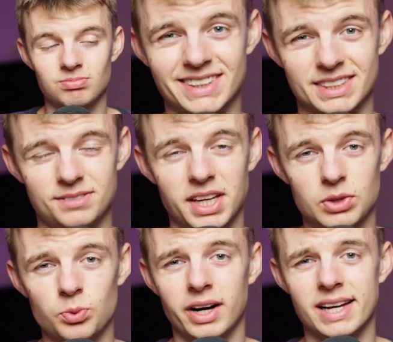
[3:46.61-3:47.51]
just think
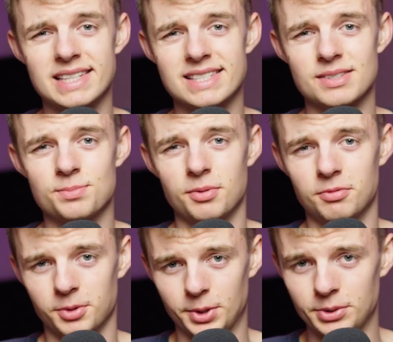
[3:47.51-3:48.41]
twice
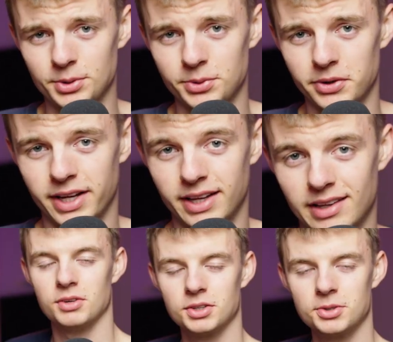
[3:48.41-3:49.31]
before you do.
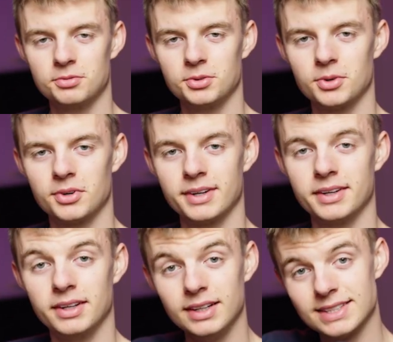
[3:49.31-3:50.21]
Thank you for
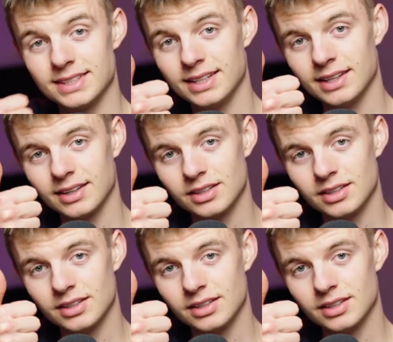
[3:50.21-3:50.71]
listening.